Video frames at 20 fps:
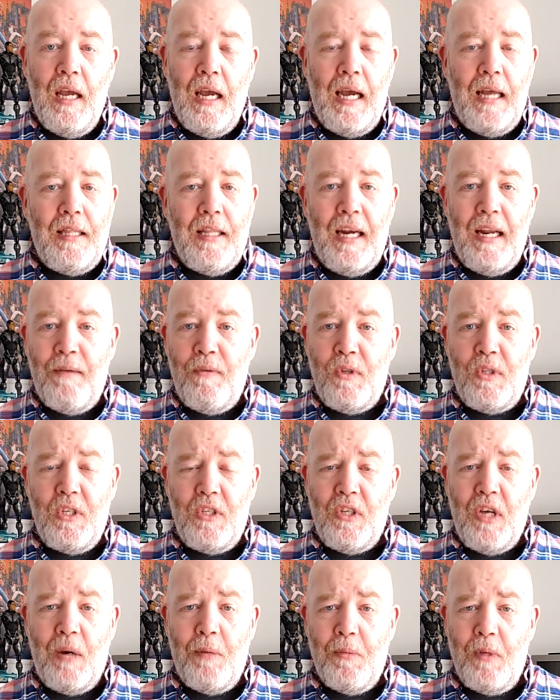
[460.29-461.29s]
and the level
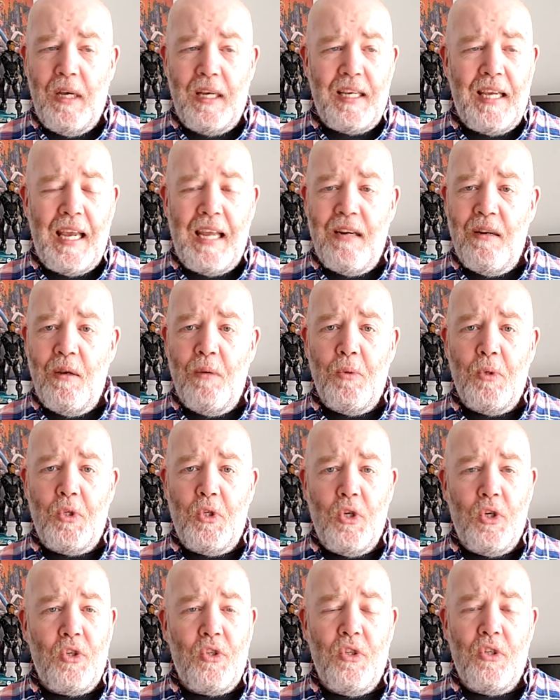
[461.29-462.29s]
design, again, it was
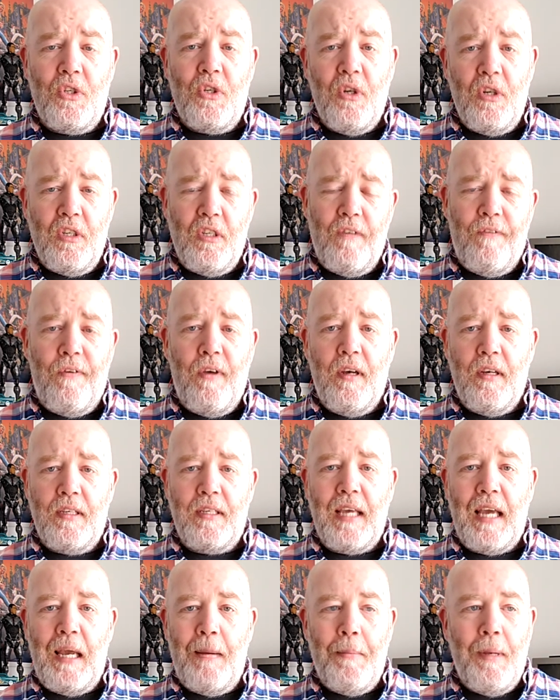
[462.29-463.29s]
just as good as the
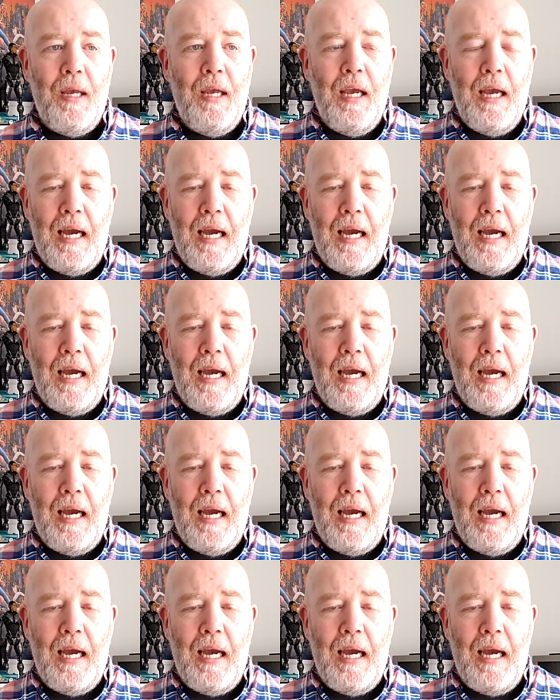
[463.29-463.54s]
first game.